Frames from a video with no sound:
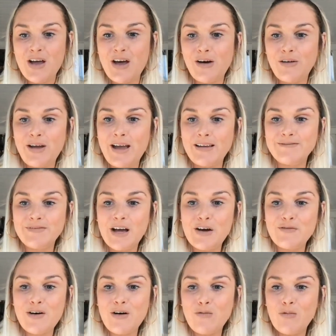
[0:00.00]
Okay, have
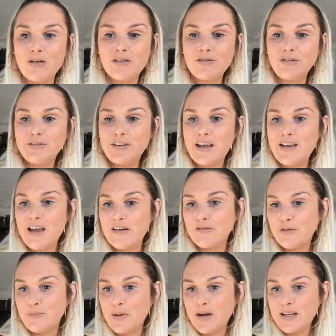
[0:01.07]
a wonderful day,
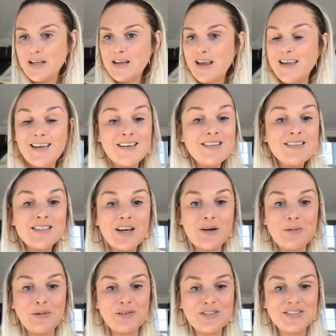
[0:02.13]
everybody, and I
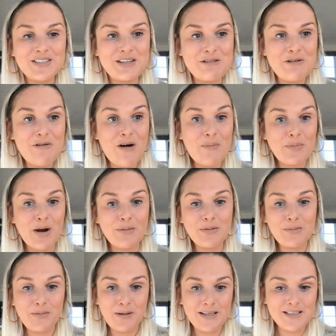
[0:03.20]
will see you
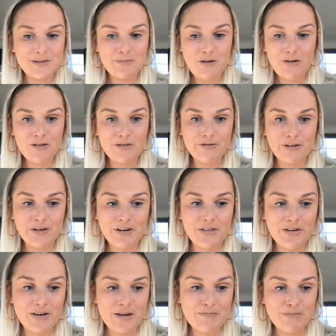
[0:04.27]
probably tomorrow for
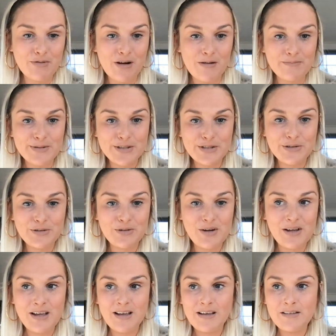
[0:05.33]
another impromptu
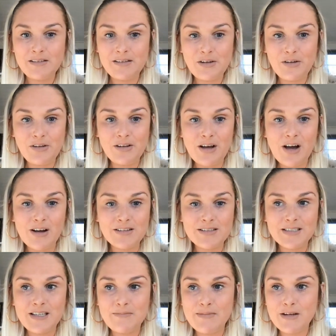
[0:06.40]
little hot
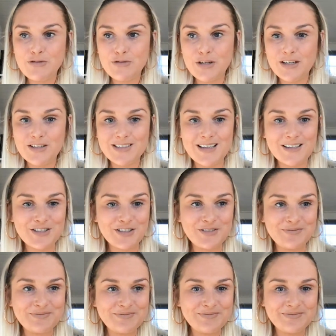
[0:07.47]
seat mentoring
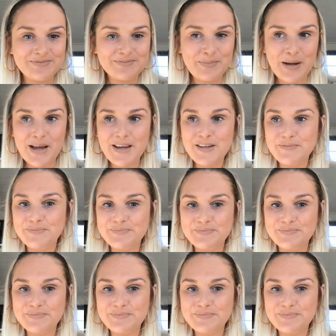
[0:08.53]
session. Bye.